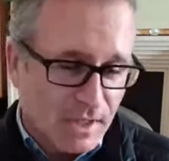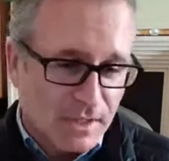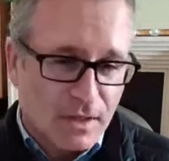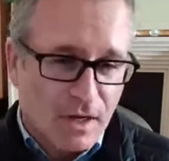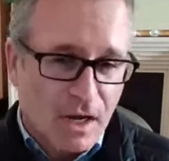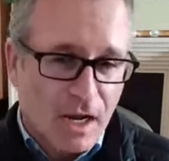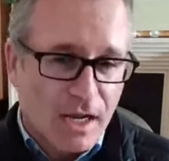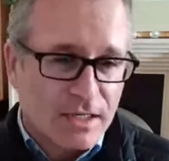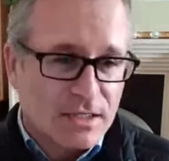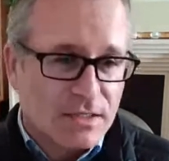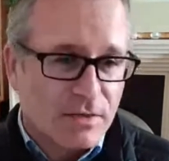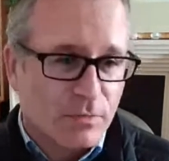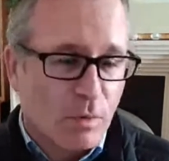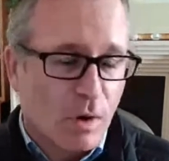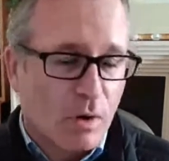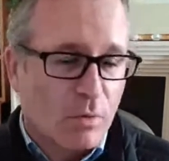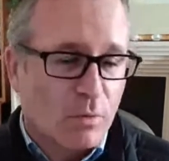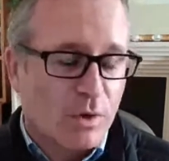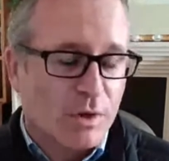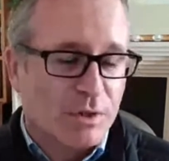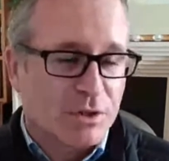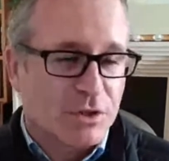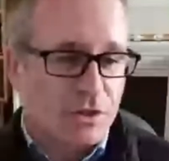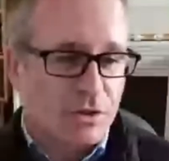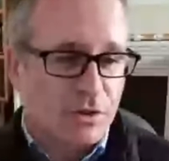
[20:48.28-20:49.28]
the likes of what
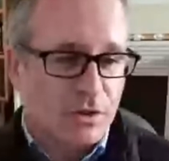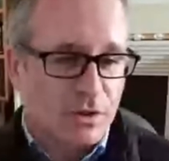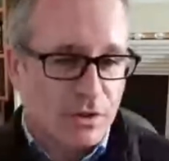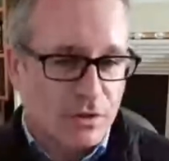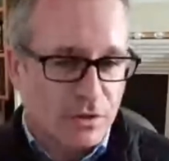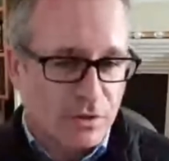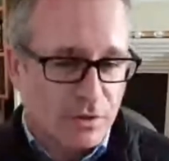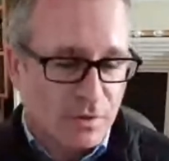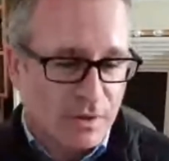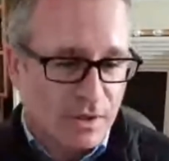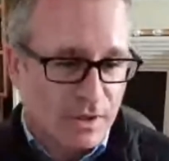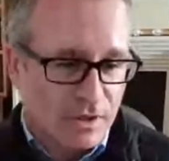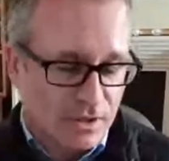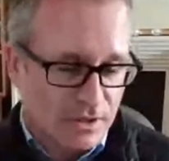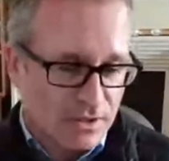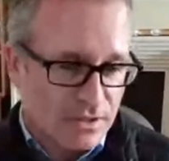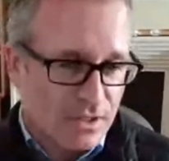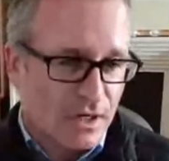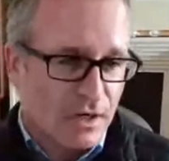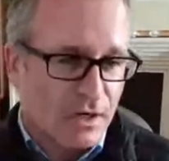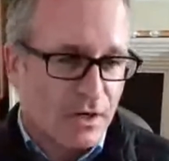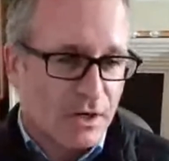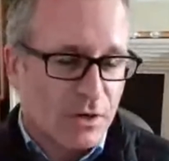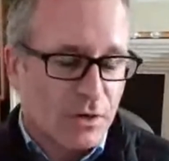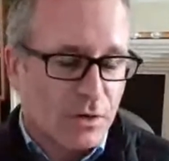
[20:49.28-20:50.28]
Richard are doing, there are
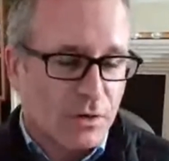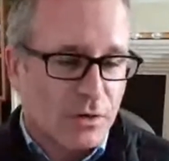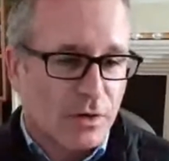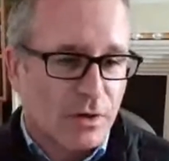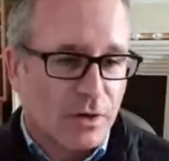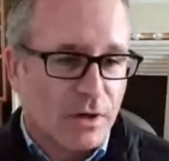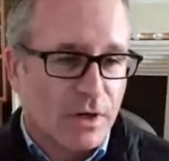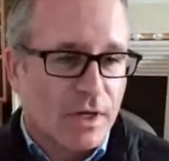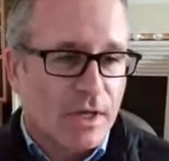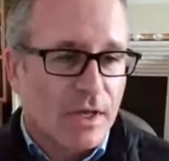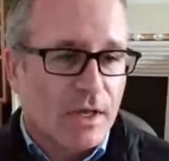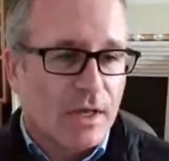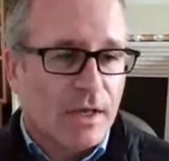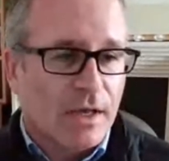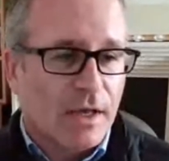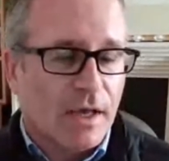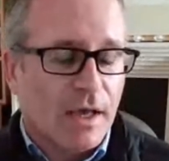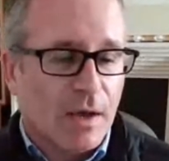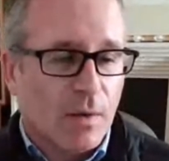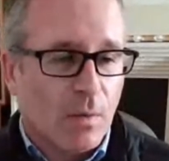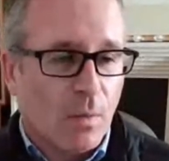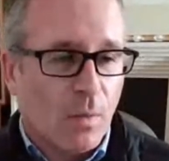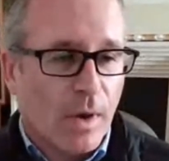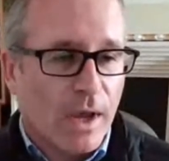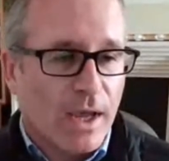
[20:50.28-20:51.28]
certainly other
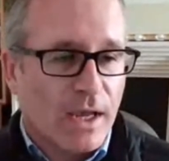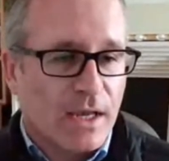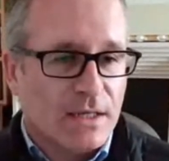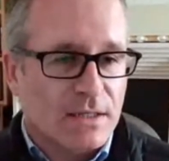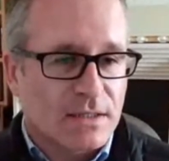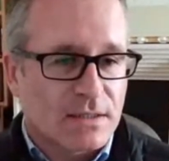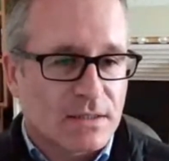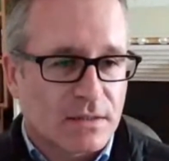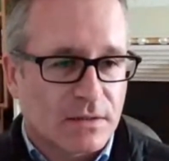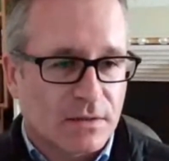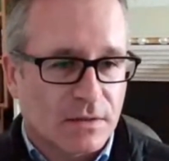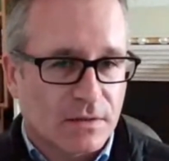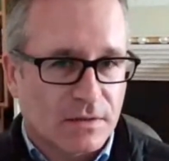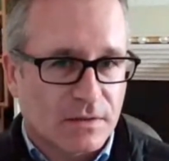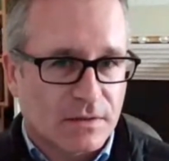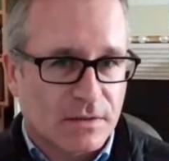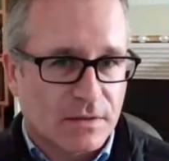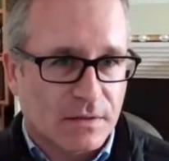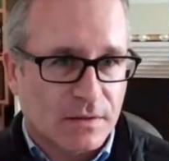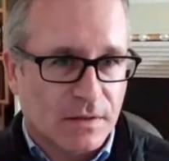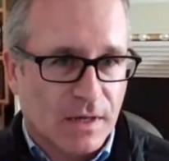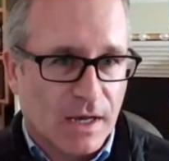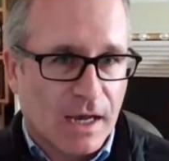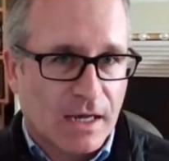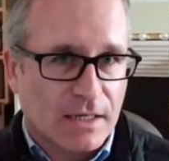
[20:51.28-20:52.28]
ways
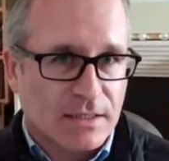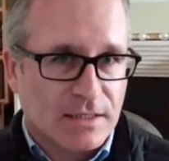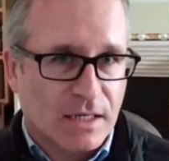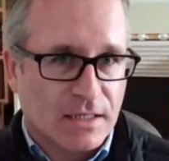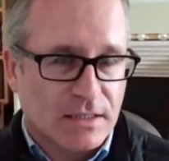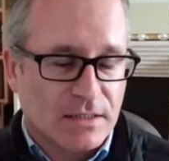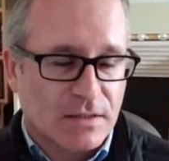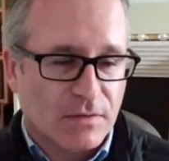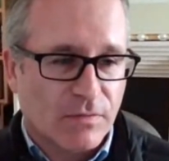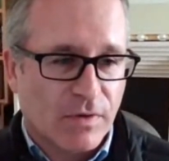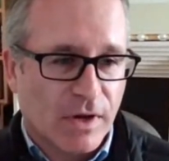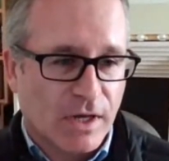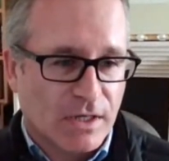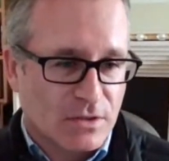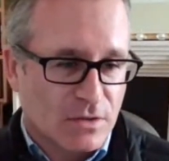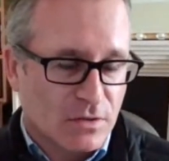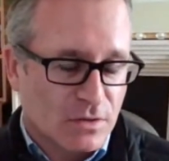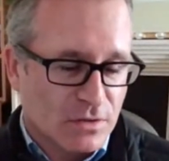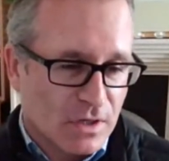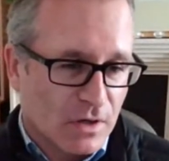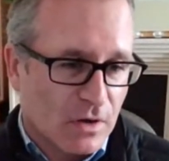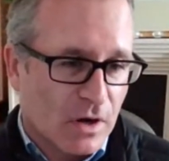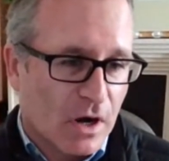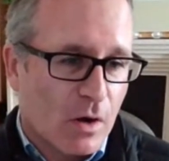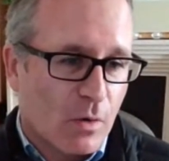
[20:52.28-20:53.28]
to access
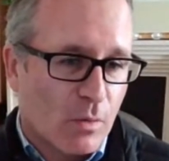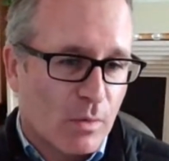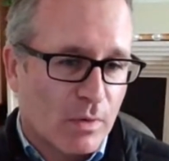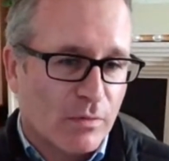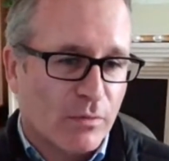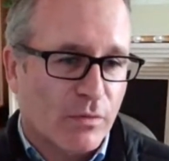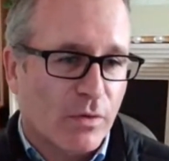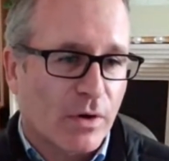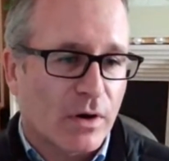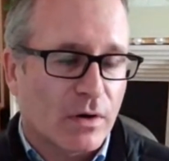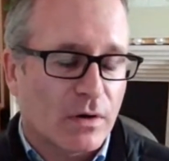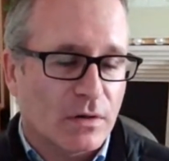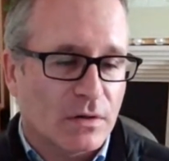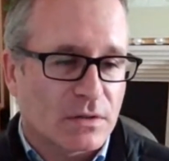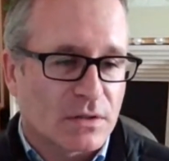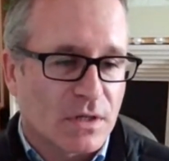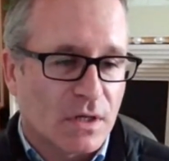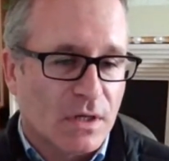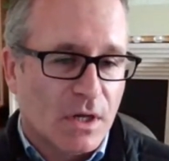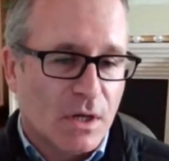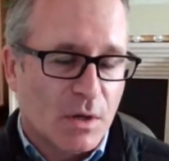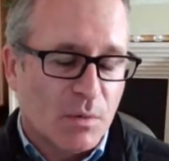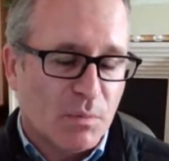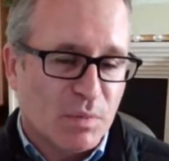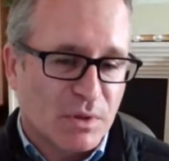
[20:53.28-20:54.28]
investors or referrals,
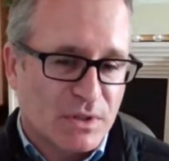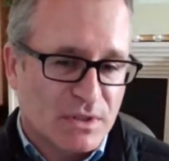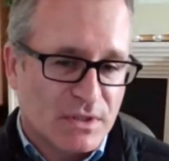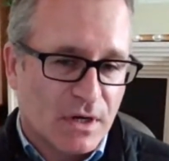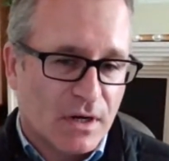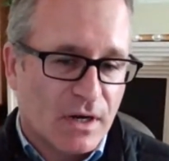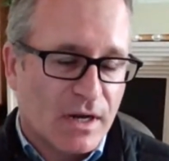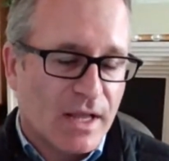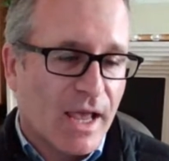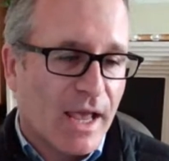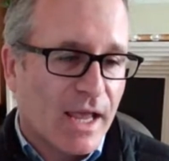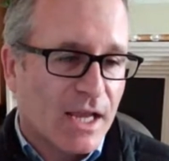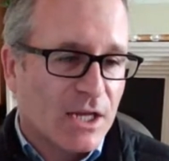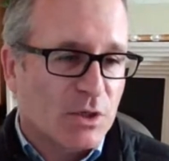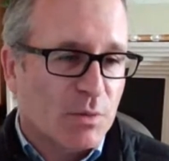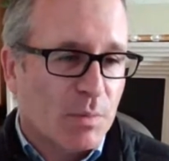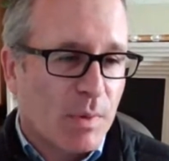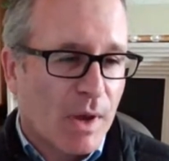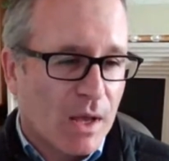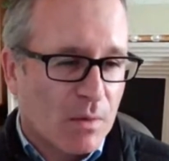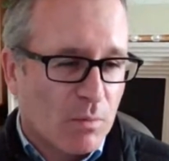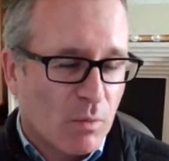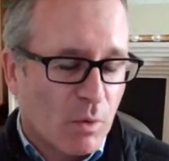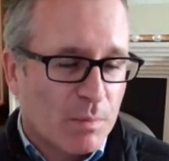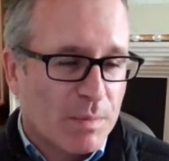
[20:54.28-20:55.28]
but certainly
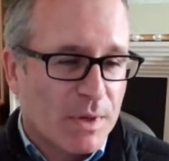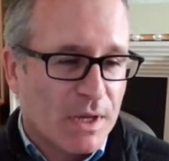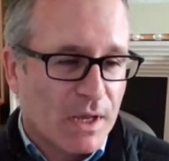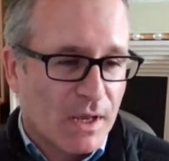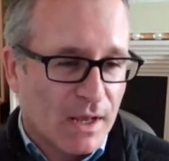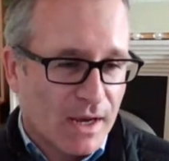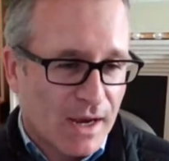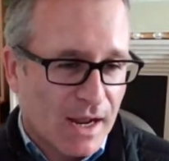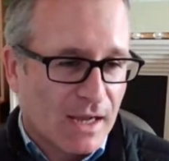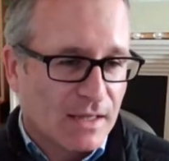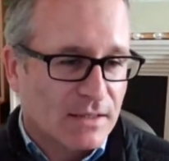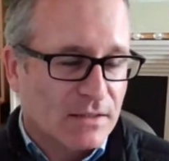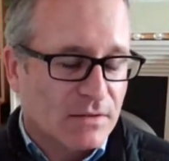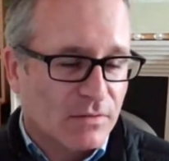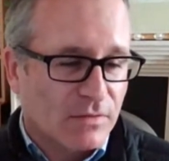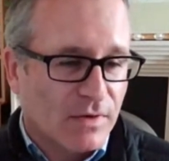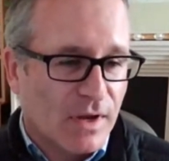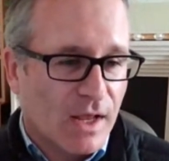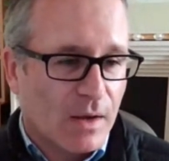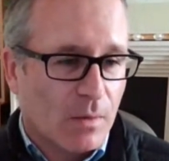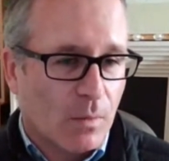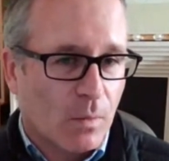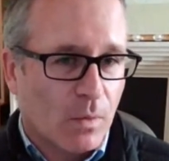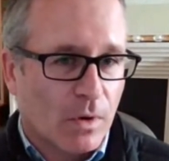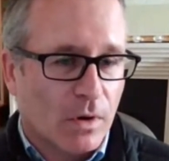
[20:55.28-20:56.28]
HBAN will be an active
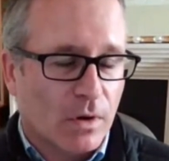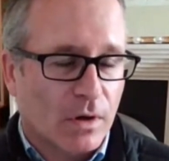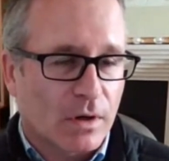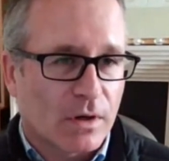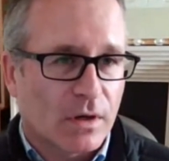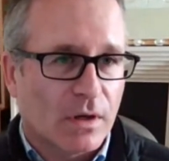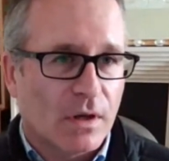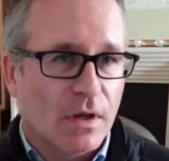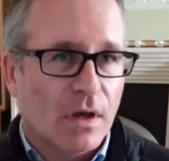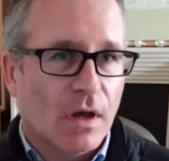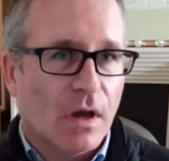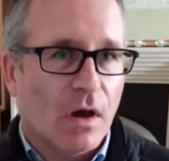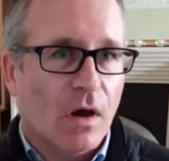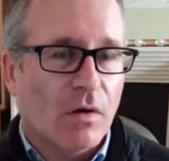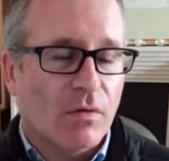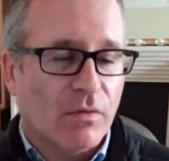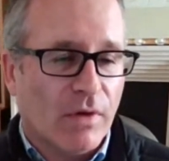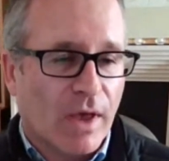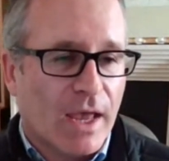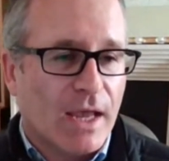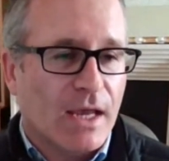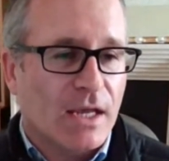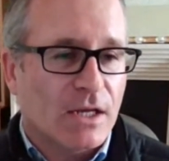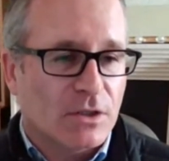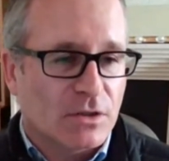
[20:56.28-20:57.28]
network of
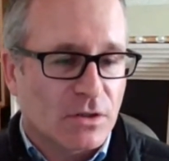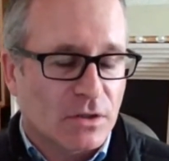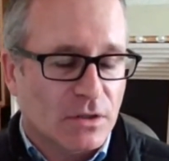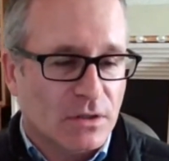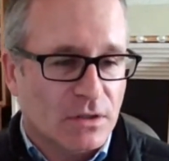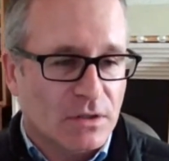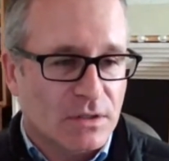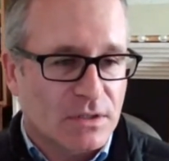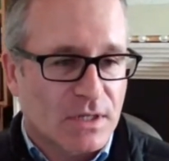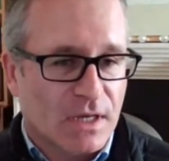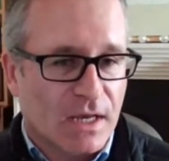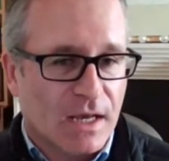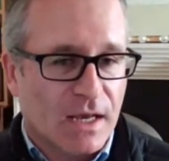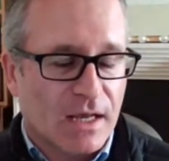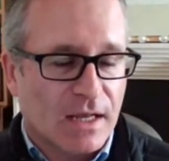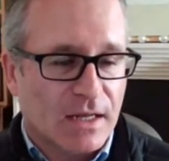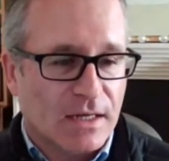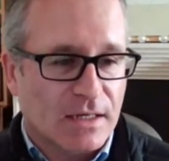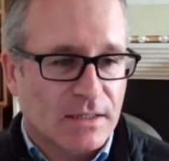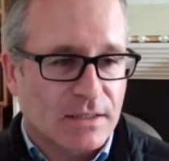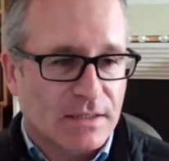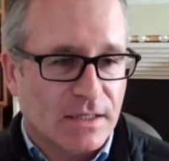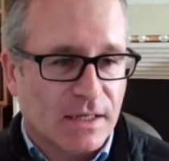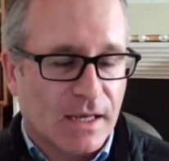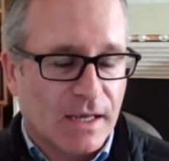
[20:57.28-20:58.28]
angels,
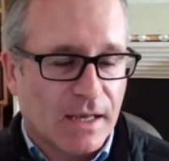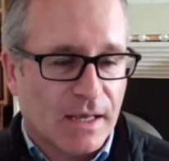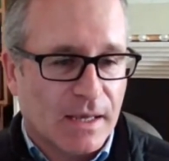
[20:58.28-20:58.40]
and